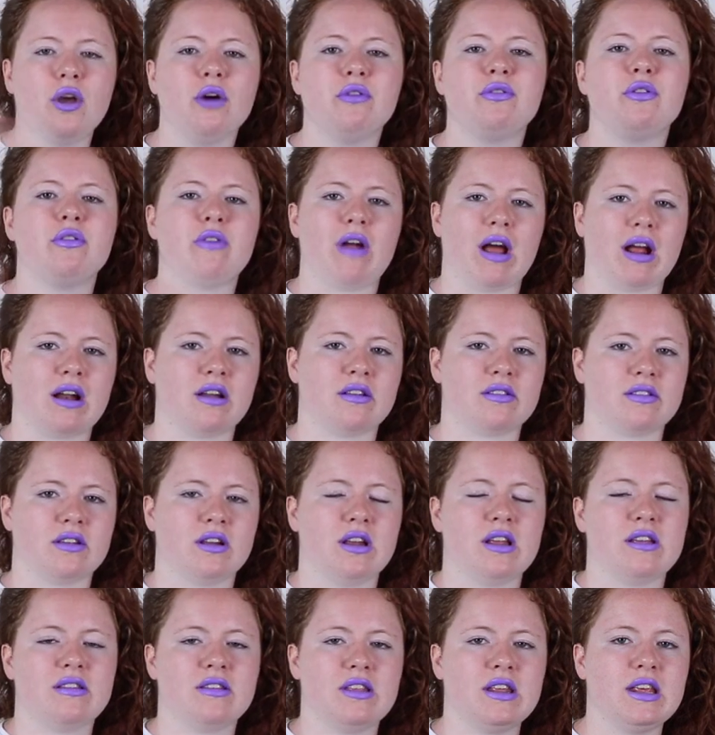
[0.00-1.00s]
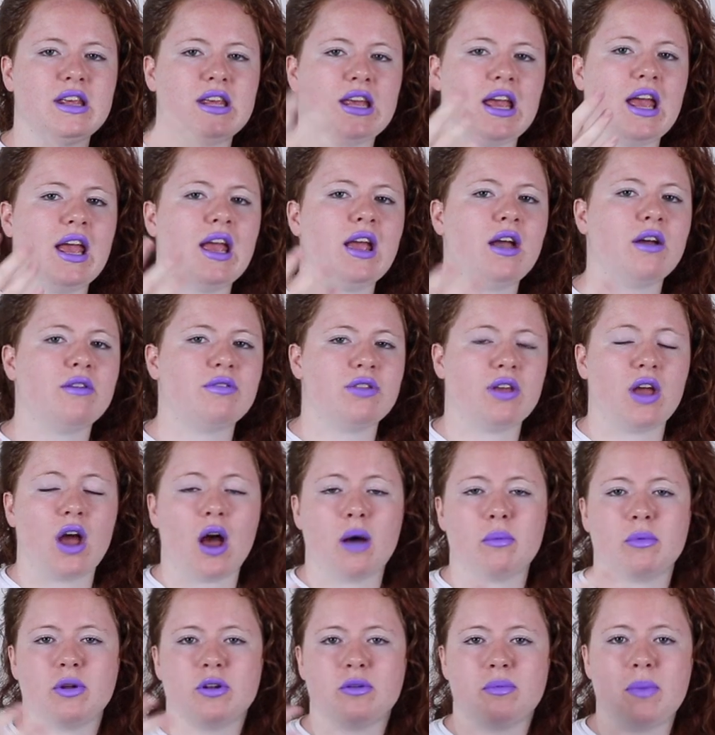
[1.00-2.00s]
Iofur Raknison is the king of the
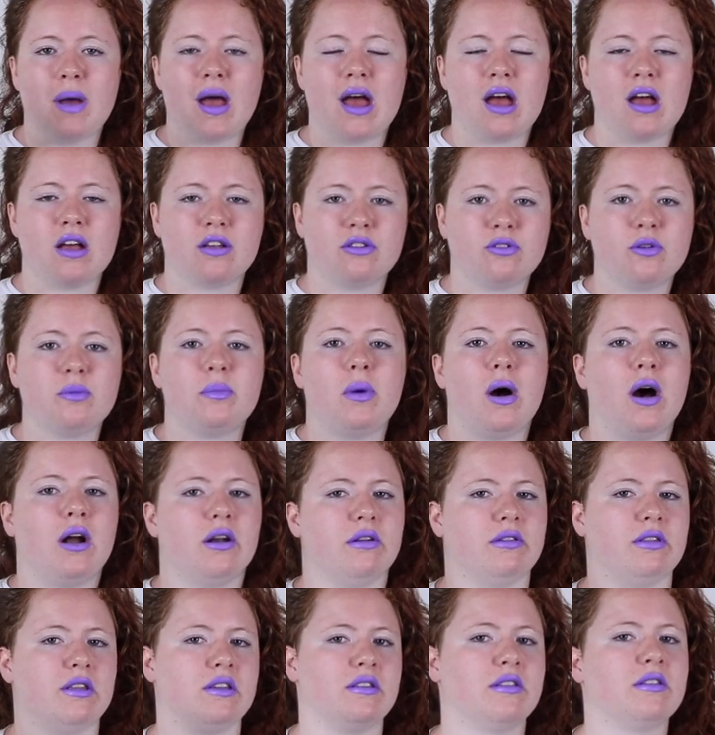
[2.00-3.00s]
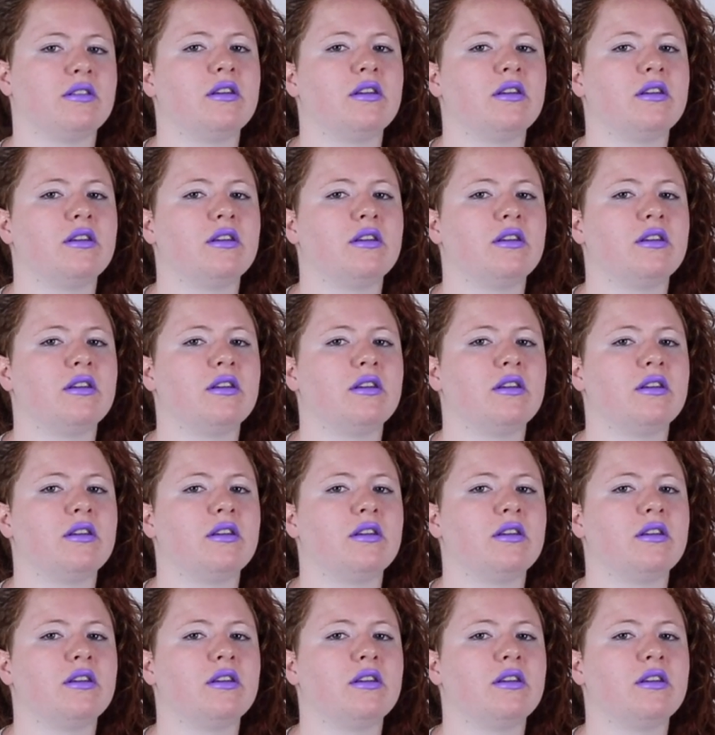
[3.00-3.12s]
armored bears for part of this